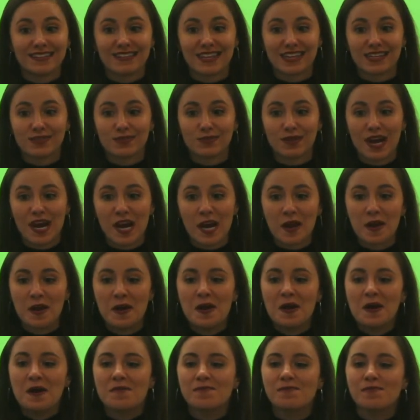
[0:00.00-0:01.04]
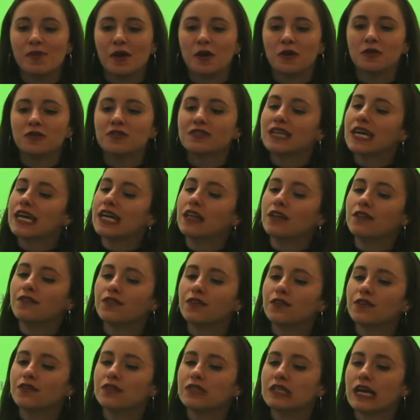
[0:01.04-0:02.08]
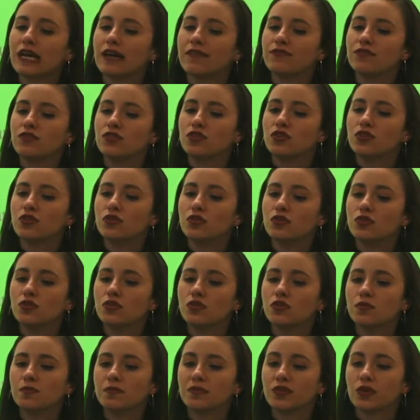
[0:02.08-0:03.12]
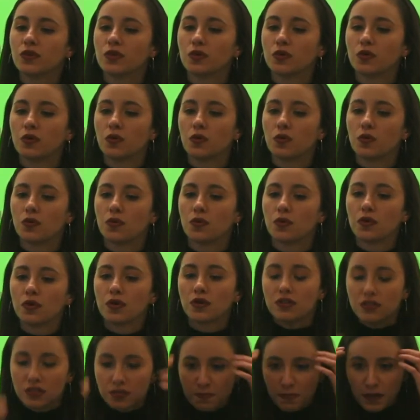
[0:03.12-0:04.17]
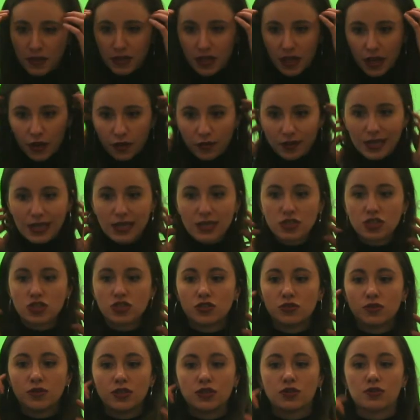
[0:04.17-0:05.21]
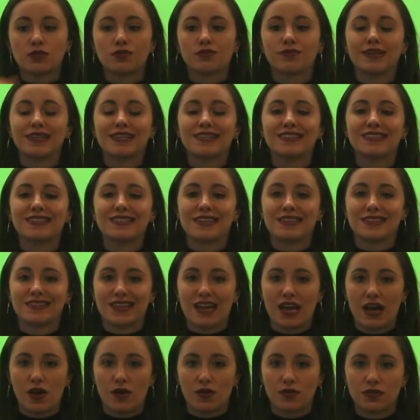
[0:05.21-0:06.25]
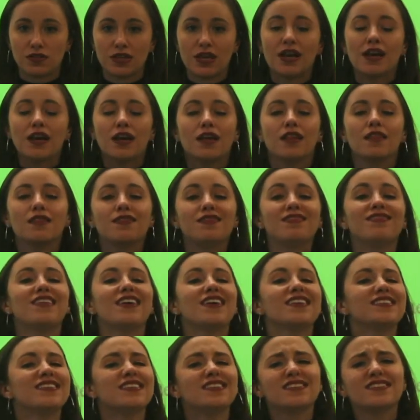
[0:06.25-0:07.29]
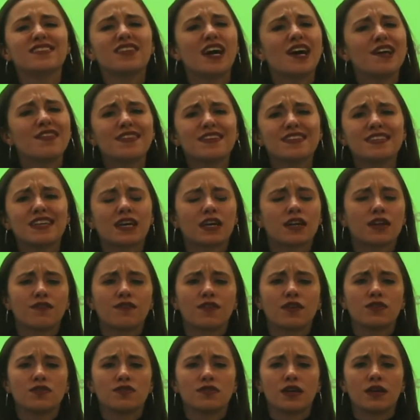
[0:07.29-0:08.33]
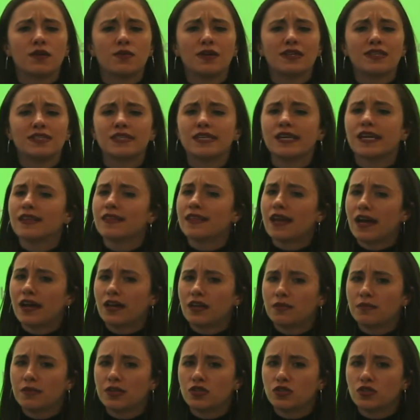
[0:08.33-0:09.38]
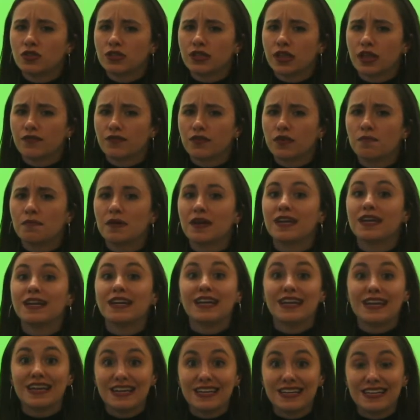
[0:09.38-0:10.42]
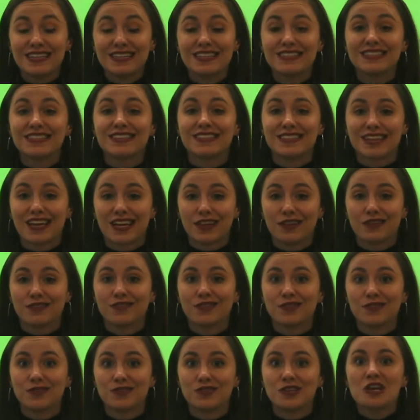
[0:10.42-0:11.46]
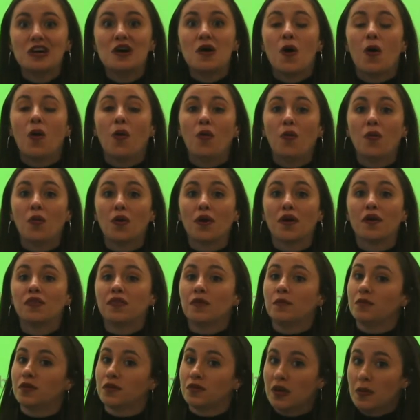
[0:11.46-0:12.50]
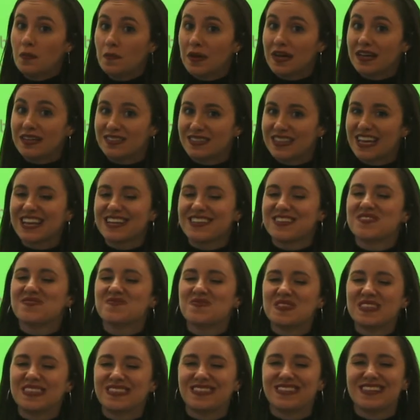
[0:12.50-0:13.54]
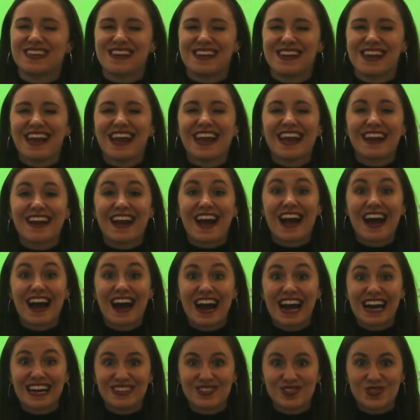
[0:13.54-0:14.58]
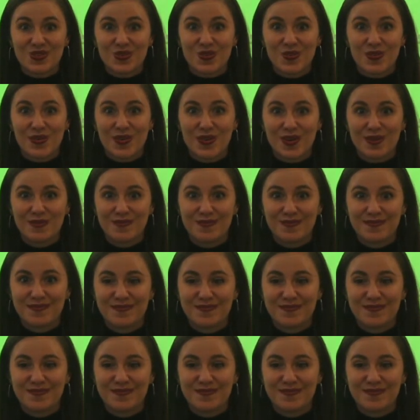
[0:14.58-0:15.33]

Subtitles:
That's right. Most xylophones have tubes or gourds below each to increase the sound. This is not the xylophones that we see at the elementary level, but it is the xylophones or the marimbas that you would see in high school.